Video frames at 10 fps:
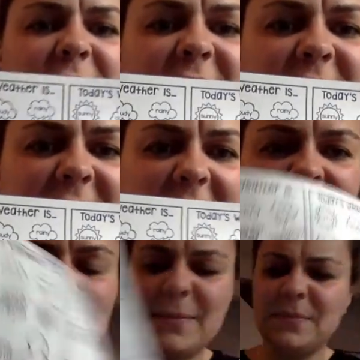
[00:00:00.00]

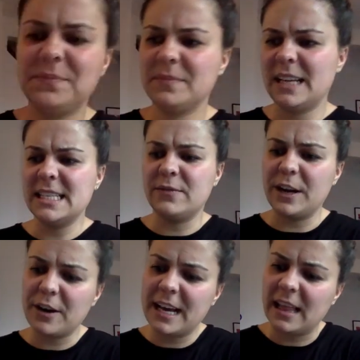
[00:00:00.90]
today is
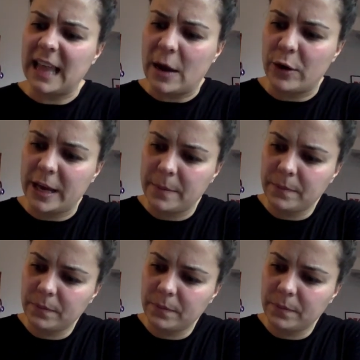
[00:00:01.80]
very cloudy.